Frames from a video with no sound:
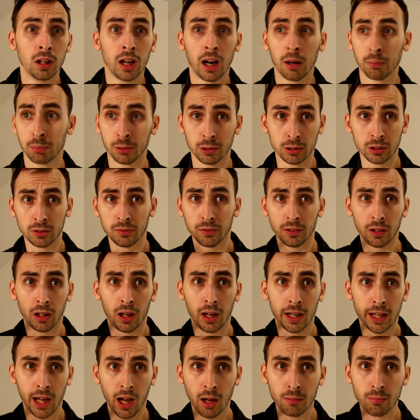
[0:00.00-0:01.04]
How beautiful
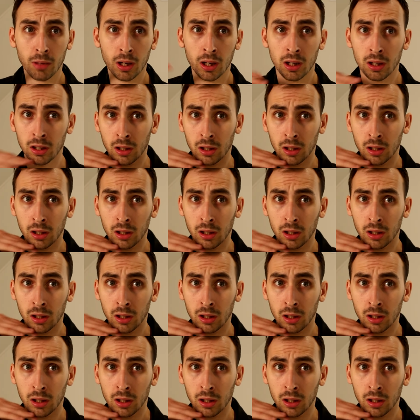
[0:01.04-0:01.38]
I am?